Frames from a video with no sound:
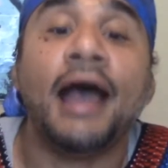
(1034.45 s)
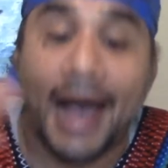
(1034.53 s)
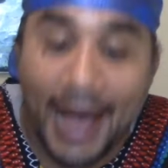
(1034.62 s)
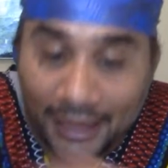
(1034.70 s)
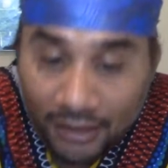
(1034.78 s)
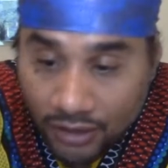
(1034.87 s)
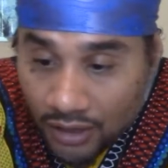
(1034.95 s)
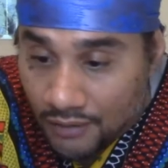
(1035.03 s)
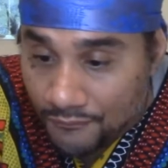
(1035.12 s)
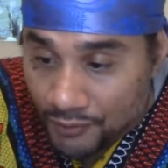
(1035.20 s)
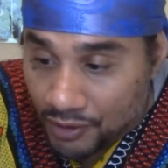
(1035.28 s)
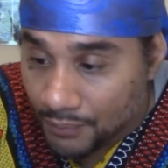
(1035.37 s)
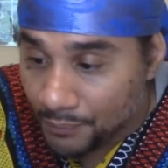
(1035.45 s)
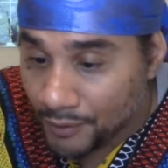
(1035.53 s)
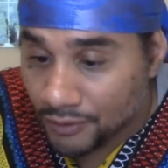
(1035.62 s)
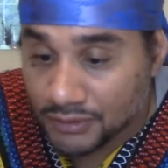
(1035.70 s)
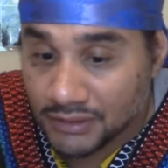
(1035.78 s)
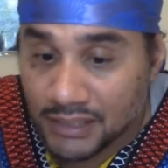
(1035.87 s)
I look for the
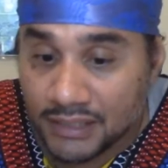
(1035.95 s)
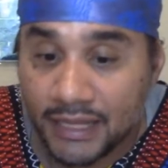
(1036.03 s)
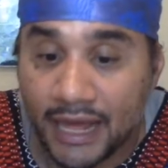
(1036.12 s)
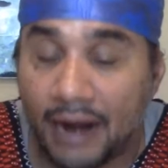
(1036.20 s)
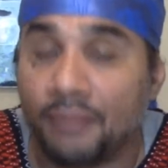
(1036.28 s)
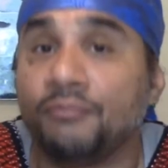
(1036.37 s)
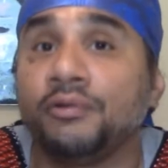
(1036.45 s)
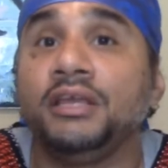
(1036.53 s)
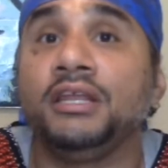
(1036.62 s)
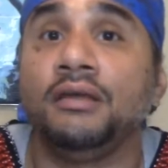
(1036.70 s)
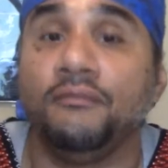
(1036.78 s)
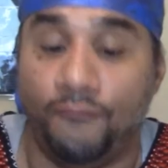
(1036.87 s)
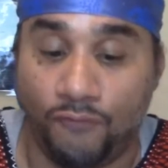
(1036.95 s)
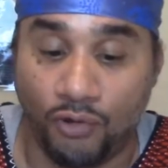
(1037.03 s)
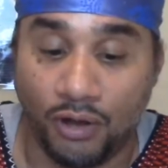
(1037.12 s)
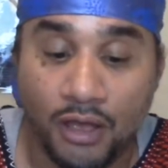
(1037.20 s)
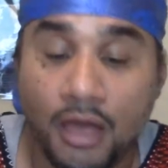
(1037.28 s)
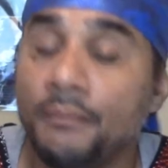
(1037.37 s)
person that I'm reading for.